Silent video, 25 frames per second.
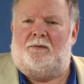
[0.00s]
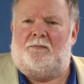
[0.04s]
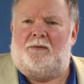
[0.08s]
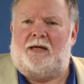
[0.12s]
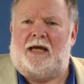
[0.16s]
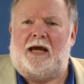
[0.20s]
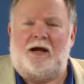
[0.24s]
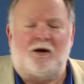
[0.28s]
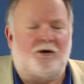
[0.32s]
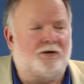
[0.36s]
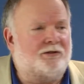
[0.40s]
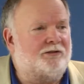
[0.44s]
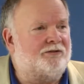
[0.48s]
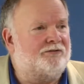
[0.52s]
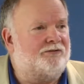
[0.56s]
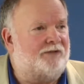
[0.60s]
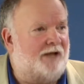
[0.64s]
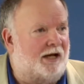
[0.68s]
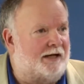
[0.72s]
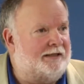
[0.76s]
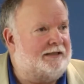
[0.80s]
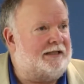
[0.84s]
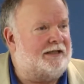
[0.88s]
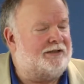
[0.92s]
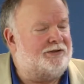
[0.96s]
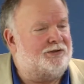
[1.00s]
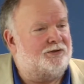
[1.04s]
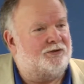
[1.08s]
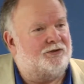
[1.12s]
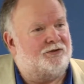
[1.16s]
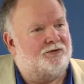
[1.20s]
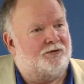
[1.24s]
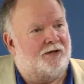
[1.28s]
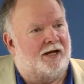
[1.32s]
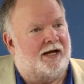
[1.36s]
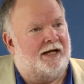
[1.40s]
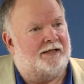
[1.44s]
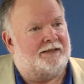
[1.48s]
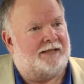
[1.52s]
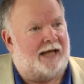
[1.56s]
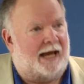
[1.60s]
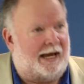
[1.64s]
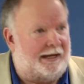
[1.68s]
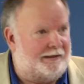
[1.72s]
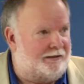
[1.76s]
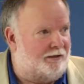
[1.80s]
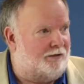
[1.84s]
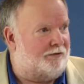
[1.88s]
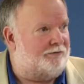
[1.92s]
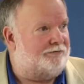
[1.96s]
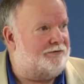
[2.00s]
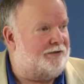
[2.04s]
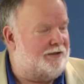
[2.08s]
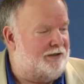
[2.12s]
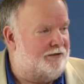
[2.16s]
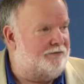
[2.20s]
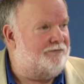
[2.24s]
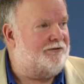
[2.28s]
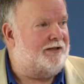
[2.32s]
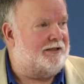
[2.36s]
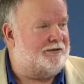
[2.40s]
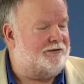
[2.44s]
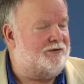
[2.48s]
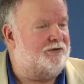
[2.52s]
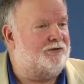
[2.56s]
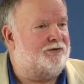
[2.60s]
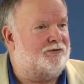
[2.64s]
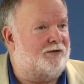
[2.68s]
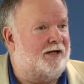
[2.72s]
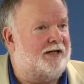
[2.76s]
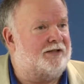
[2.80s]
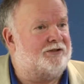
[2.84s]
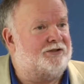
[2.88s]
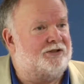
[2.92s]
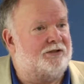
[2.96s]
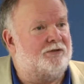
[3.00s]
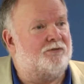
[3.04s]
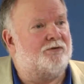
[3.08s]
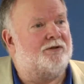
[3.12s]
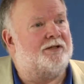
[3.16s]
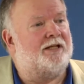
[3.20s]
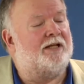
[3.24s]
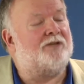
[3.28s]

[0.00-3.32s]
characters like that to attract adults. You use that to attract children.